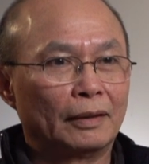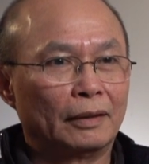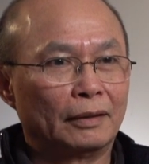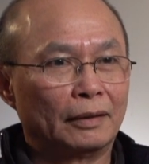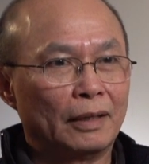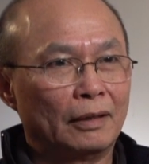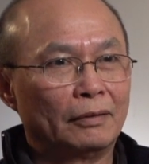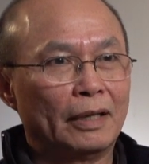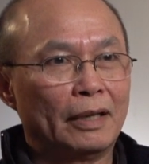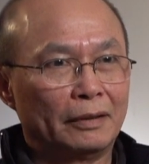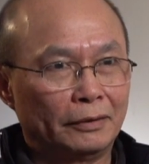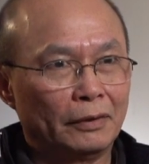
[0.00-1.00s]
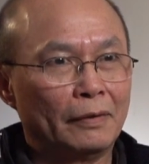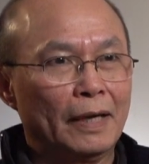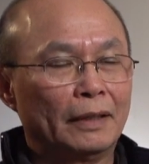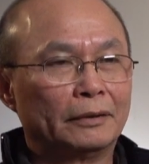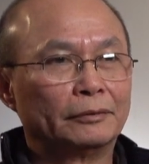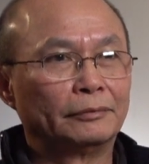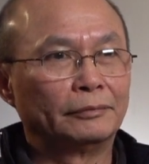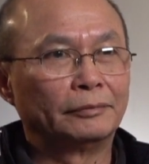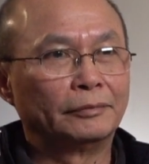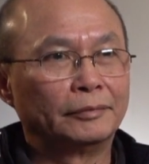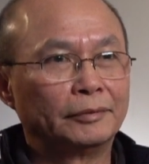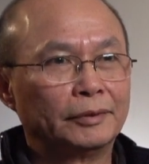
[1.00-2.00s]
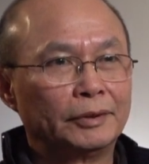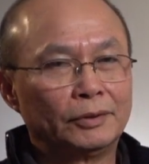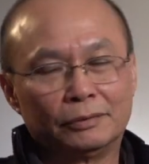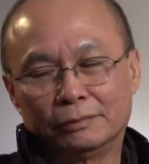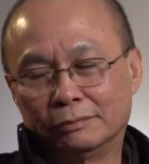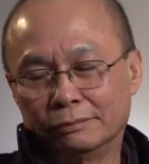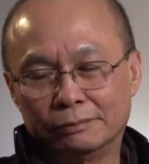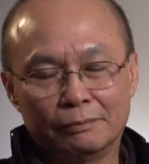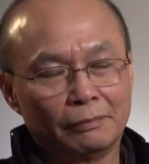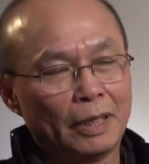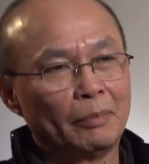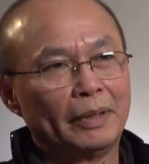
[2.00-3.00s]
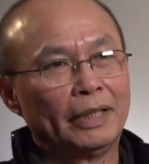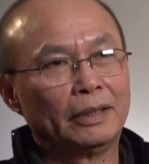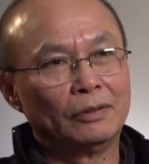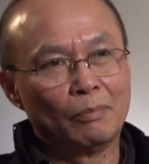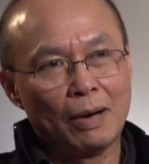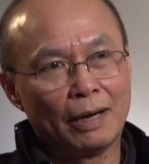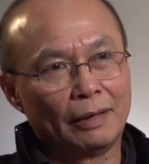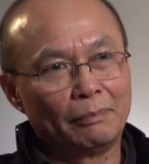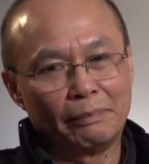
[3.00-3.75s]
And how I survive. My money to buy